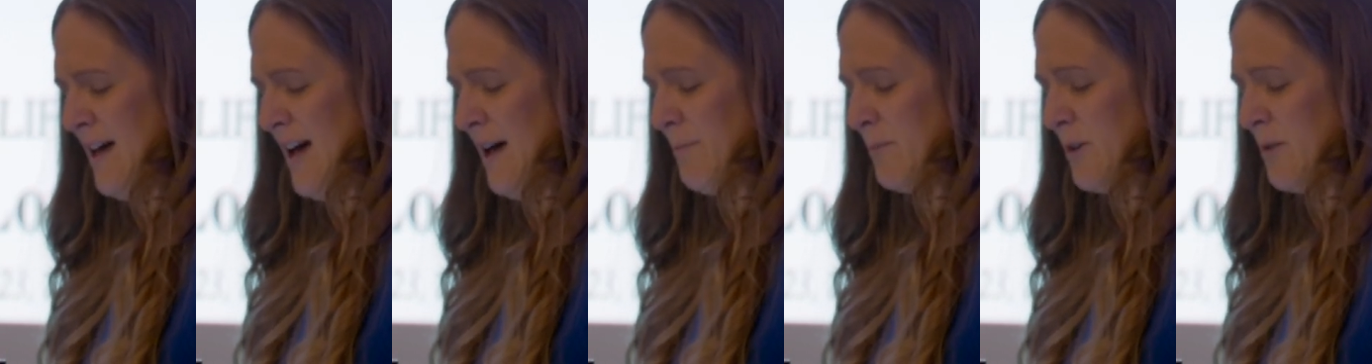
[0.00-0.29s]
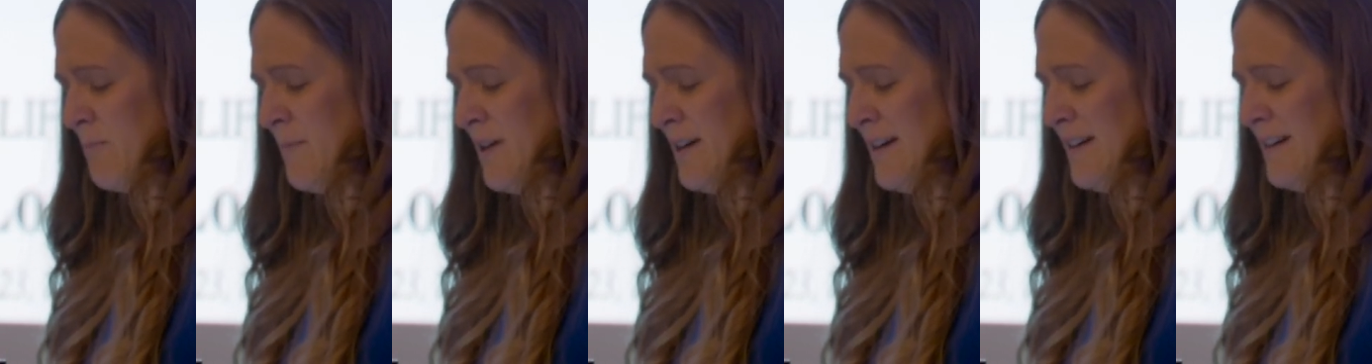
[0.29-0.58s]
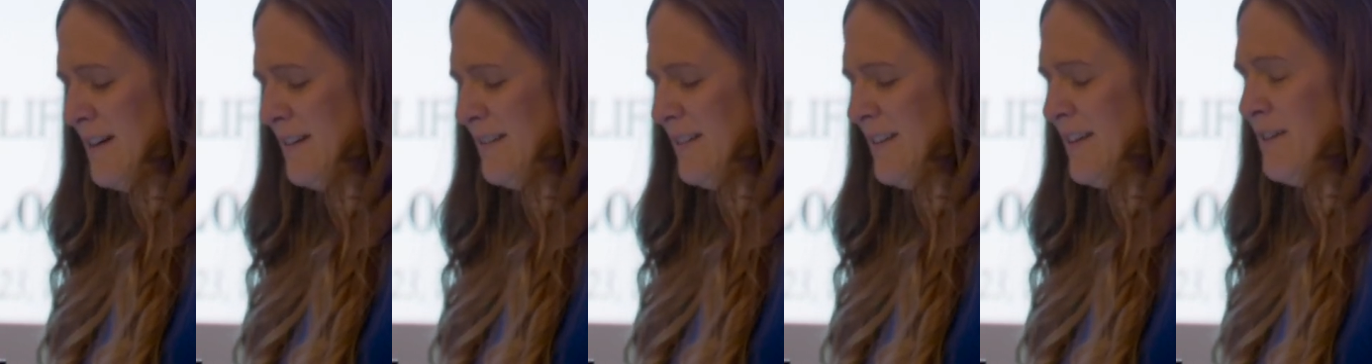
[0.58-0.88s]
I'm
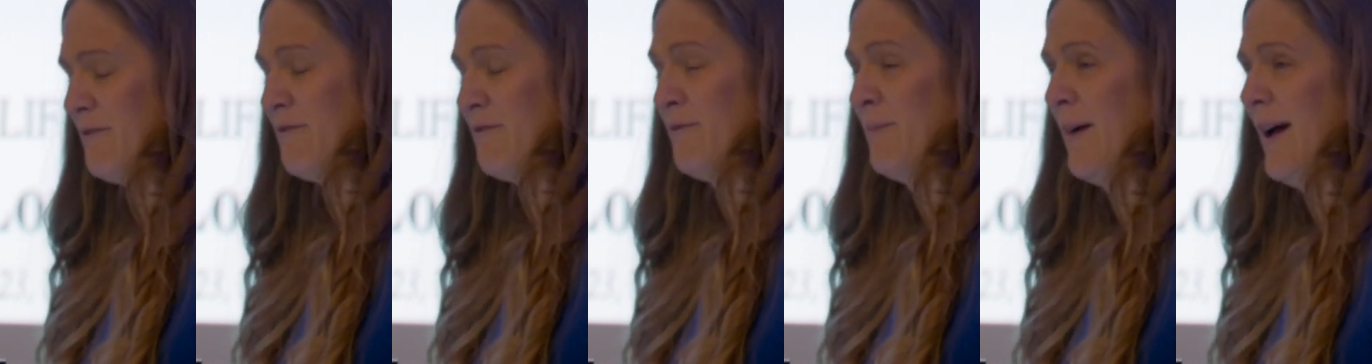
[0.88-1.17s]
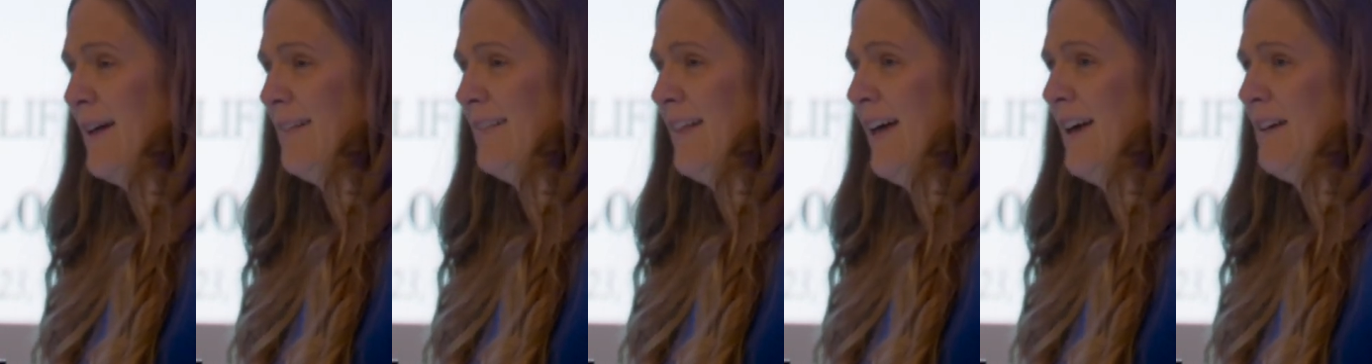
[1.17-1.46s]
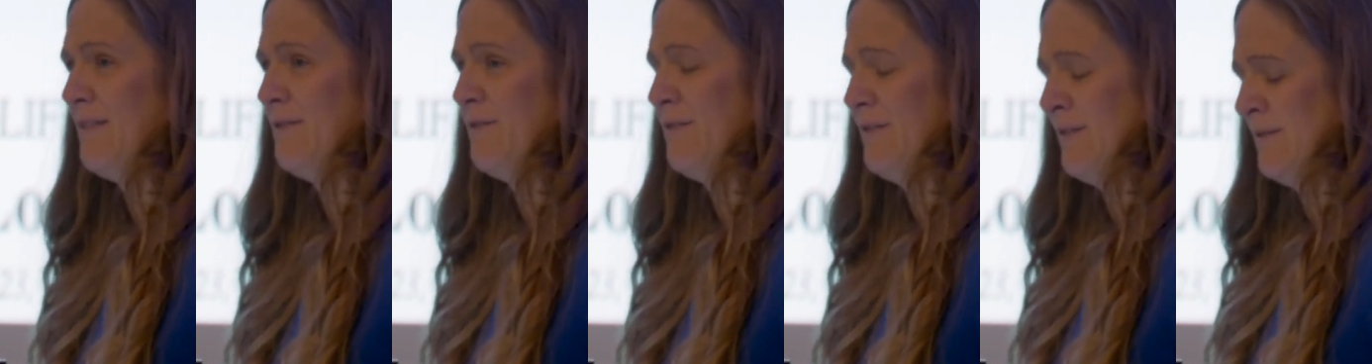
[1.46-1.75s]
committing to live my
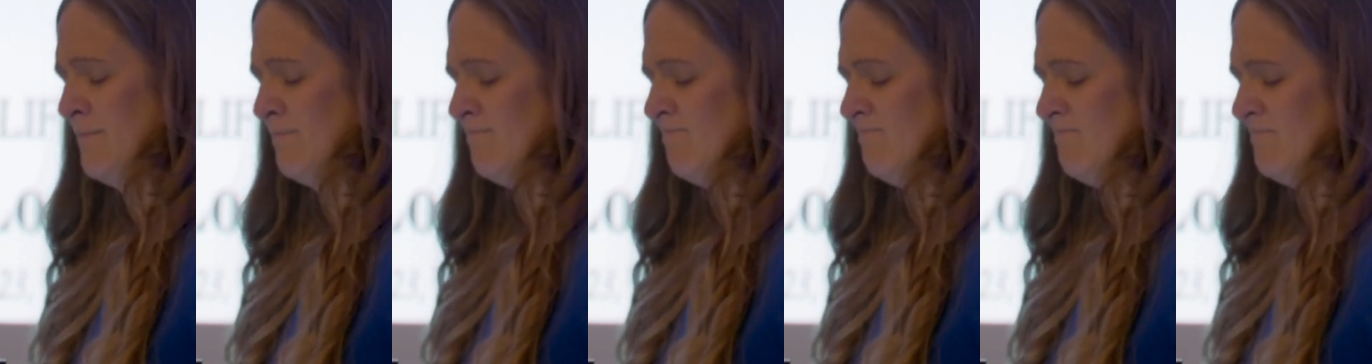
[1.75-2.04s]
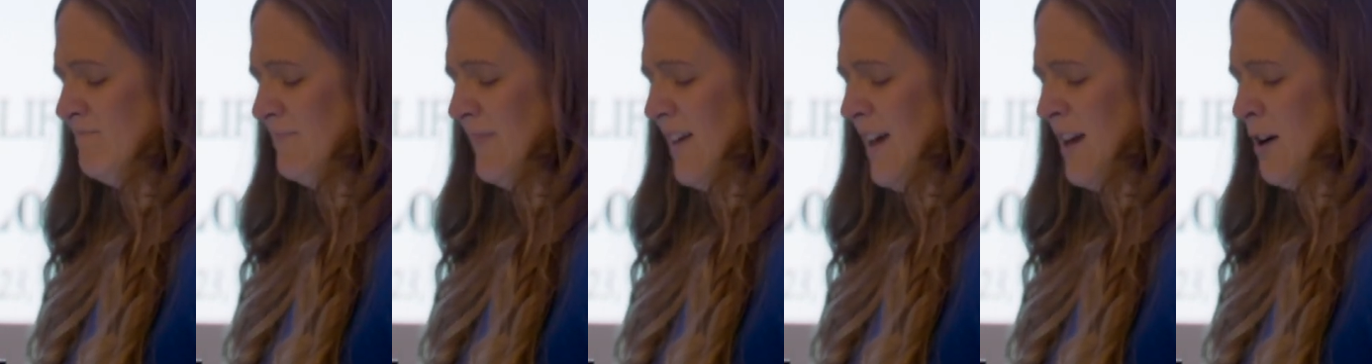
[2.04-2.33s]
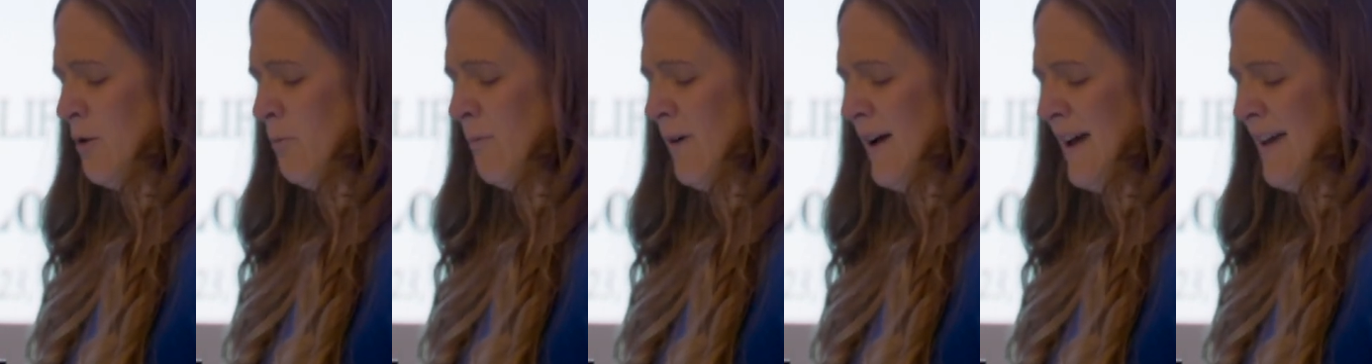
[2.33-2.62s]
life in
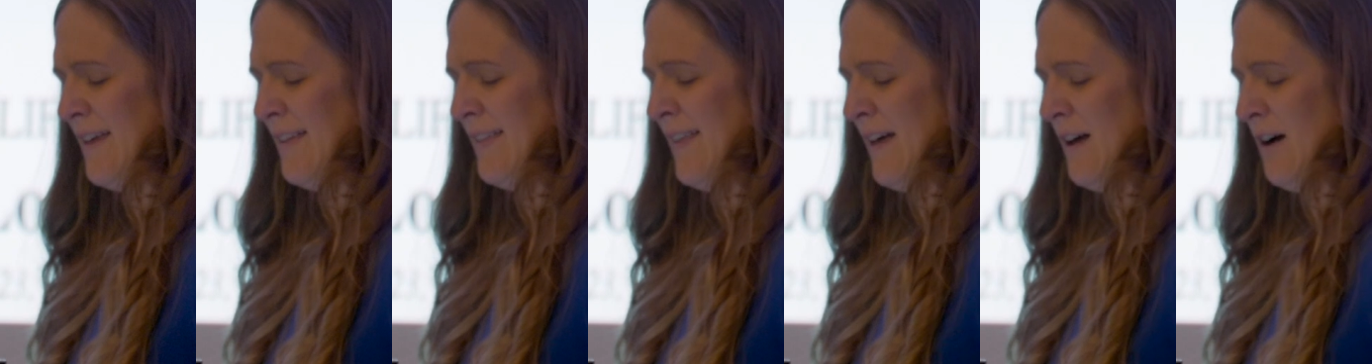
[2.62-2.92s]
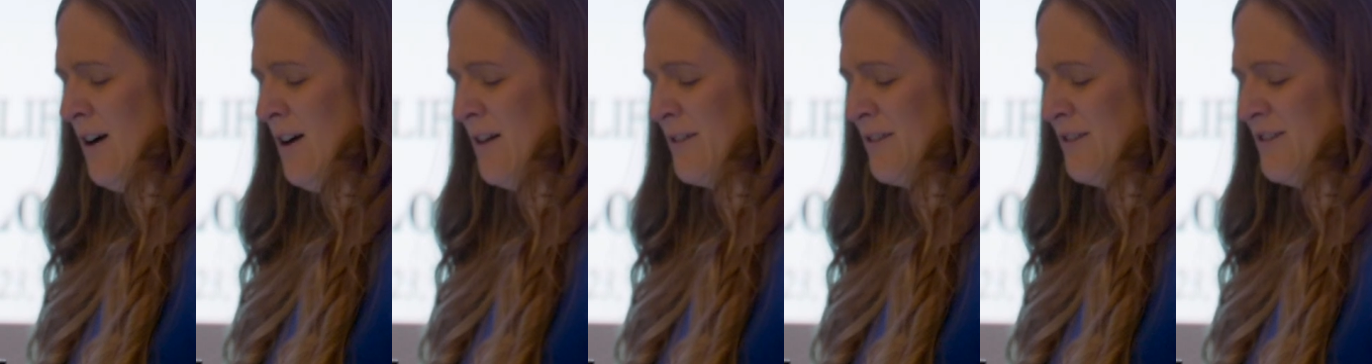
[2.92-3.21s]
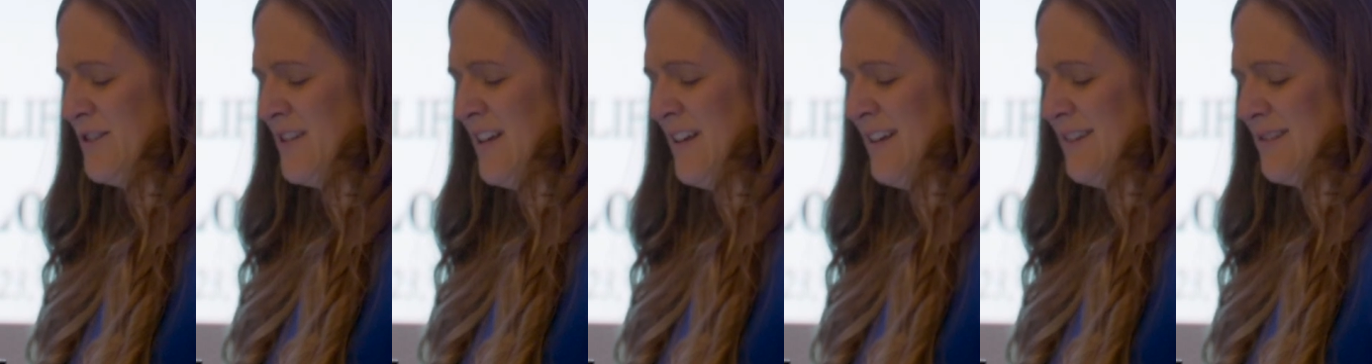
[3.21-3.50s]
a way that
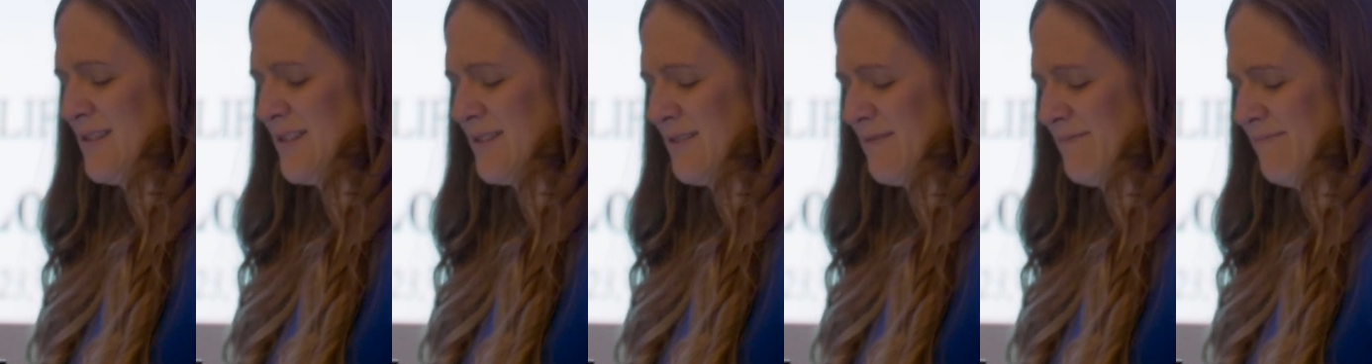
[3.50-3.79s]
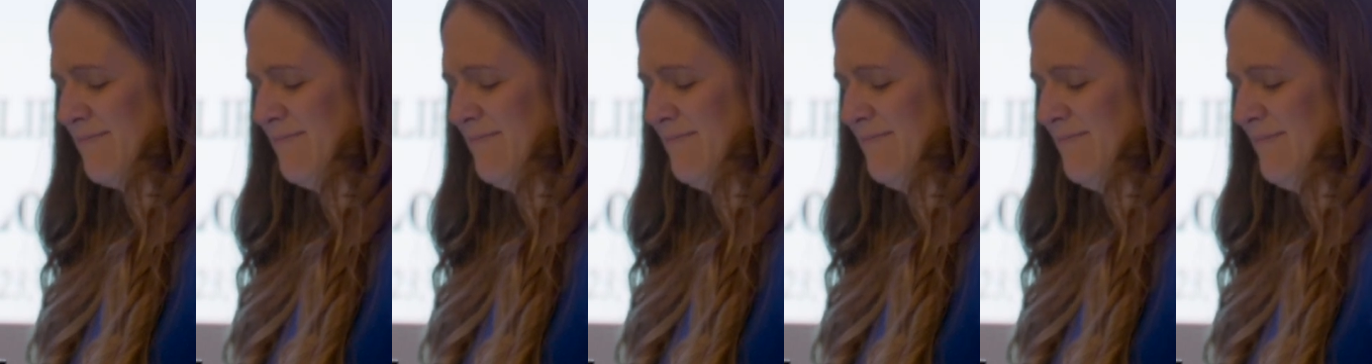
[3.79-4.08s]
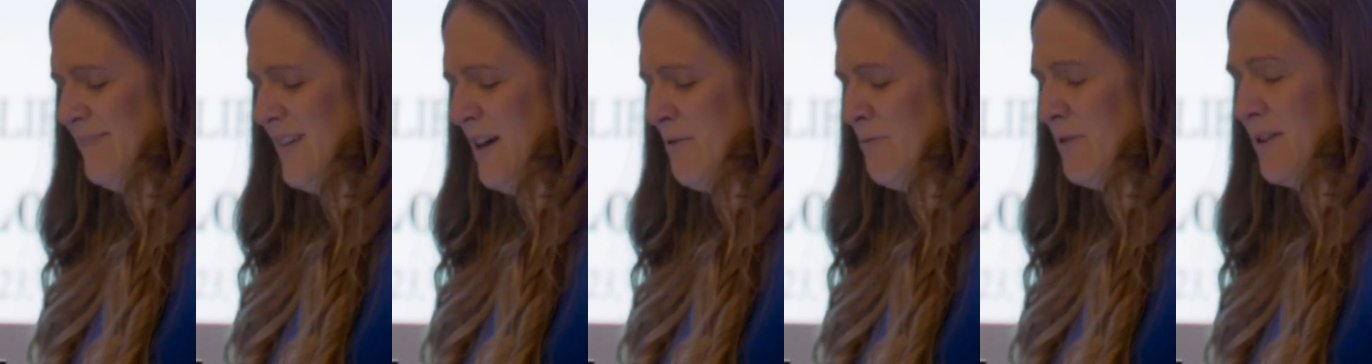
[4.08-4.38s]
honors his
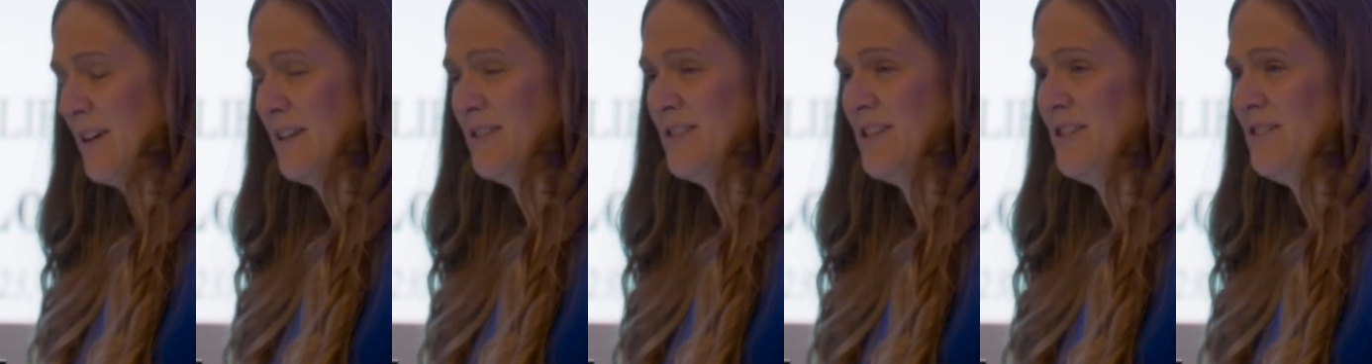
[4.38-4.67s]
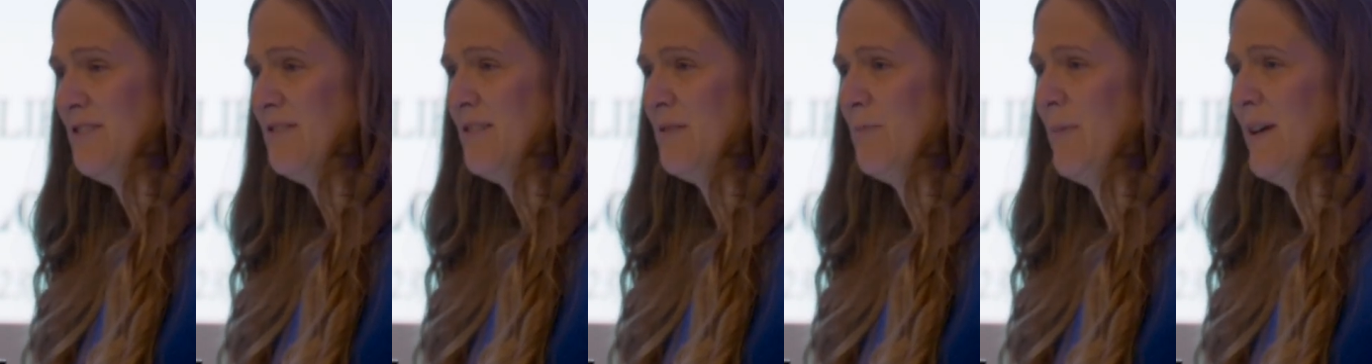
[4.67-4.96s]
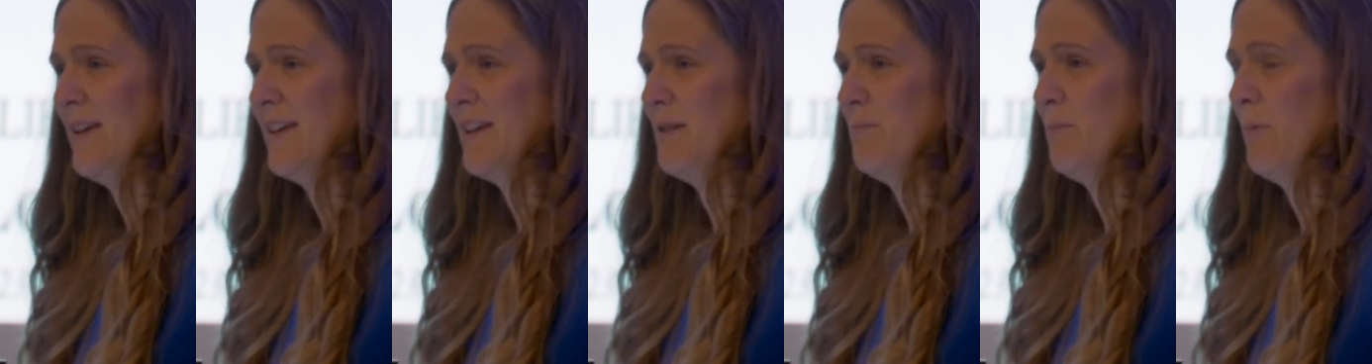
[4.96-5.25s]
and will continue to
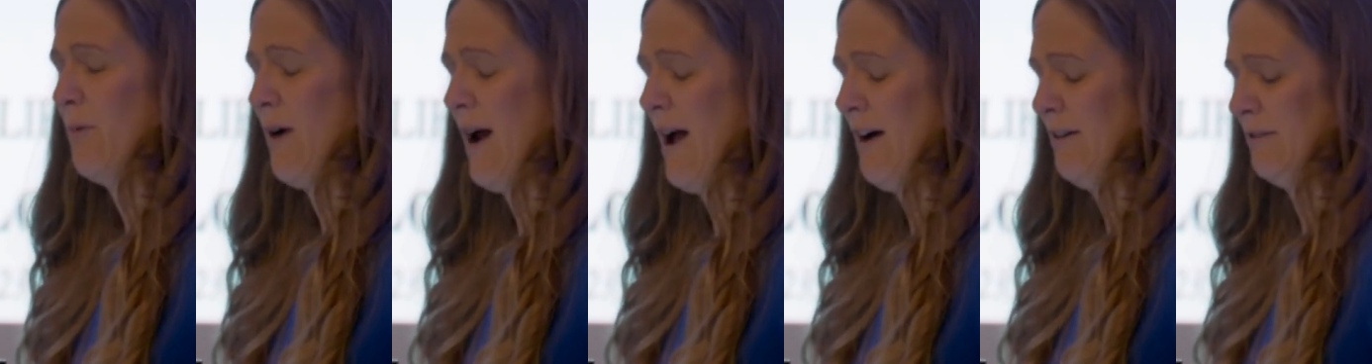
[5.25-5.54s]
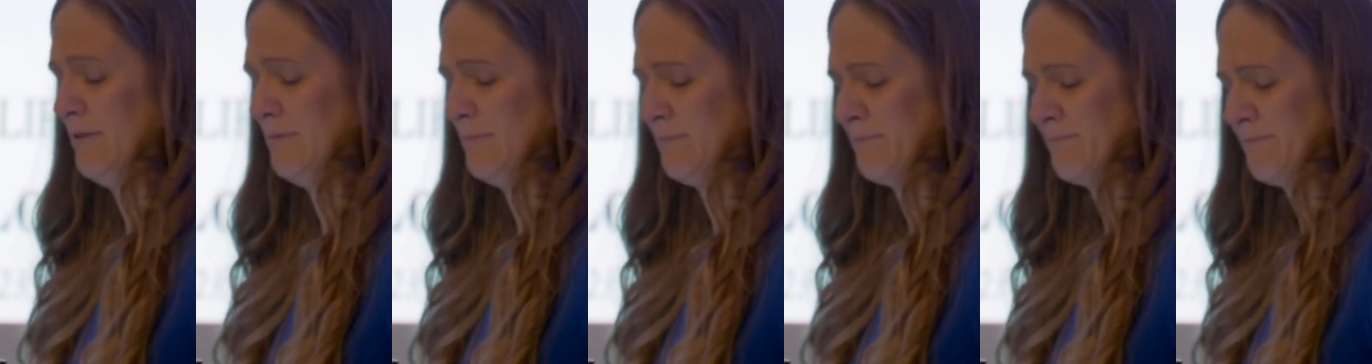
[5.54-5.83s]
make him proud.